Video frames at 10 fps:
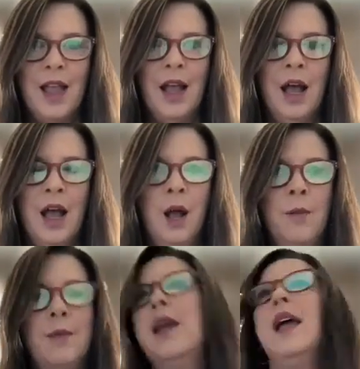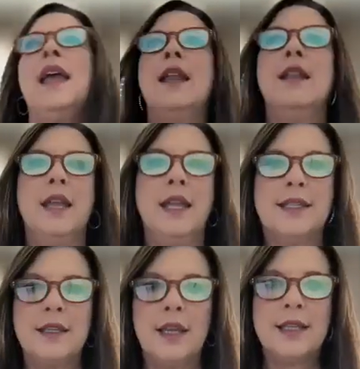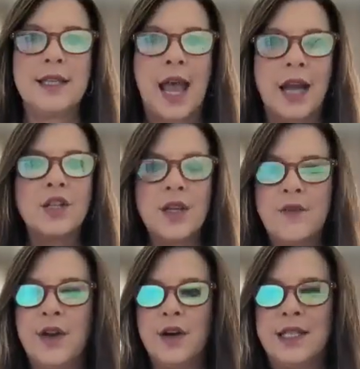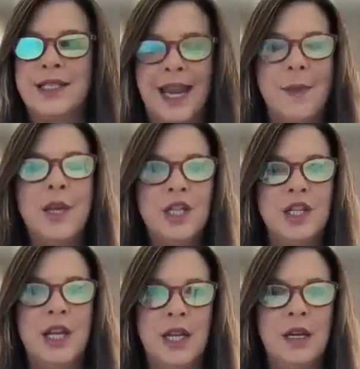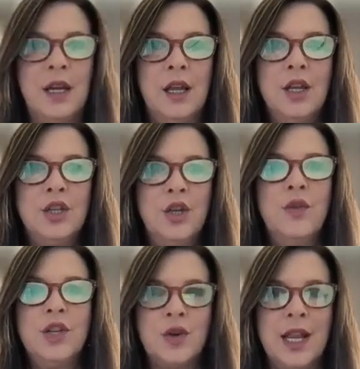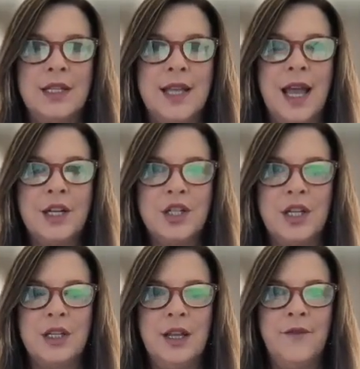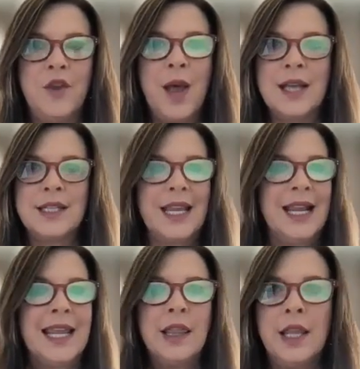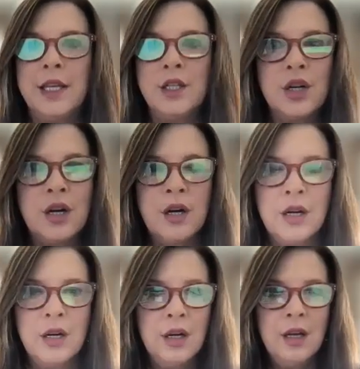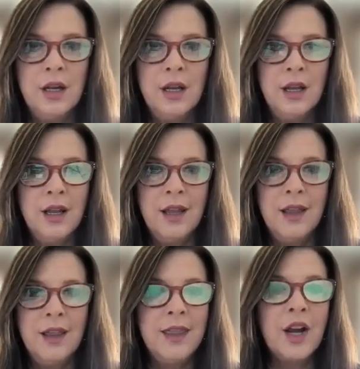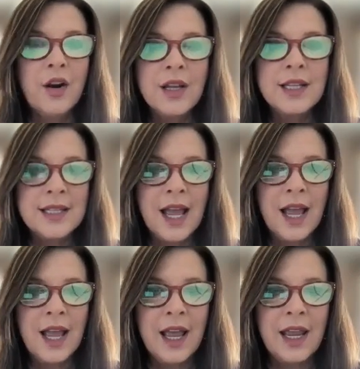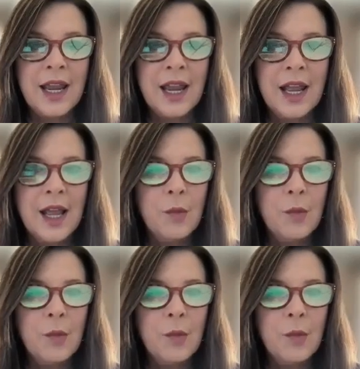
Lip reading: And it's actually very damaging to the transaction. If you ask any lender, they're going to say